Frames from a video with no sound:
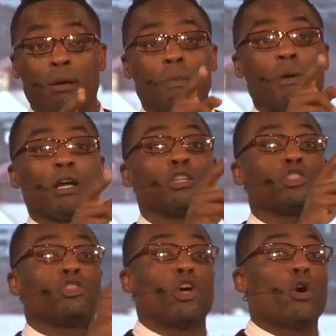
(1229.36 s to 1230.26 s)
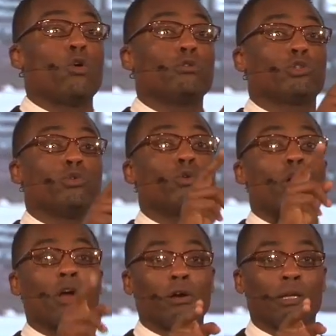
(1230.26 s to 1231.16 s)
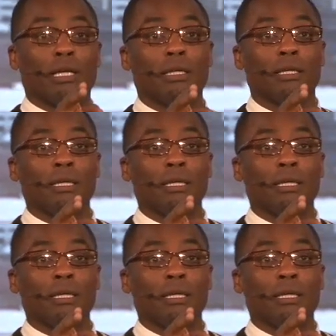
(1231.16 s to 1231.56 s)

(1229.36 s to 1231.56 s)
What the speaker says: because those who heard it